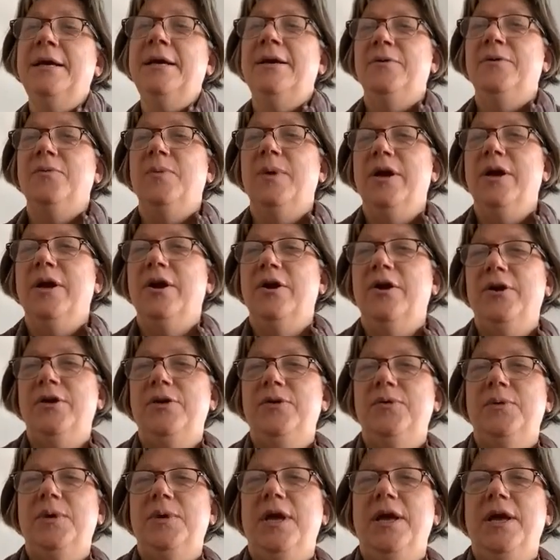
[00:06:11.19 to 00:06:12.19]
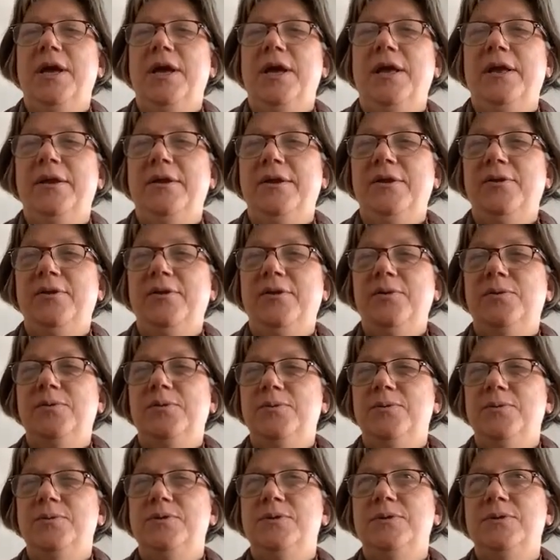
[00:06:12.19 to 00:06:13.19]
where you can
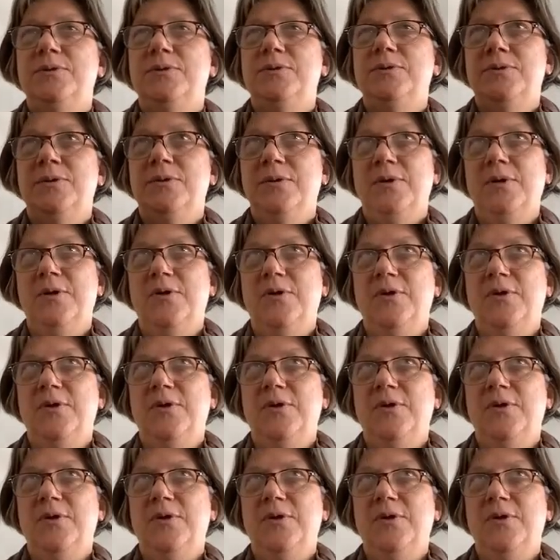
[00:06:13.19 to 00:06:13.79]
use,